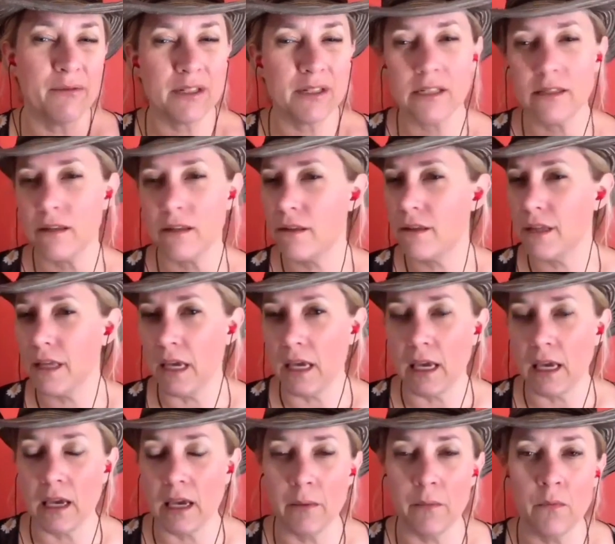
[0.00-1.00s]
what's the
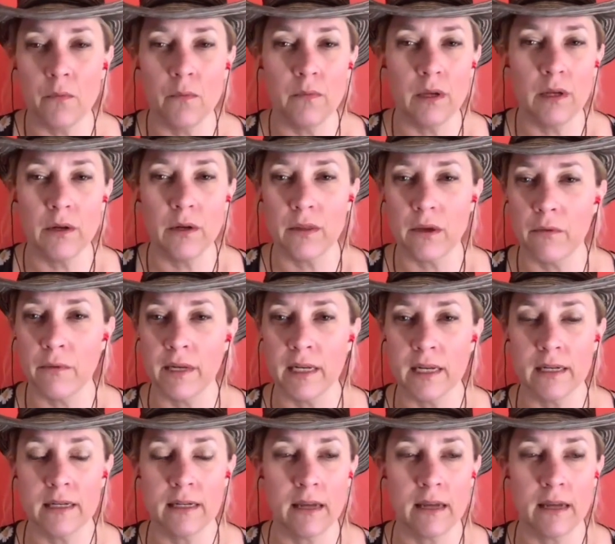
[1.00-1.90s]
theme, you know, that we need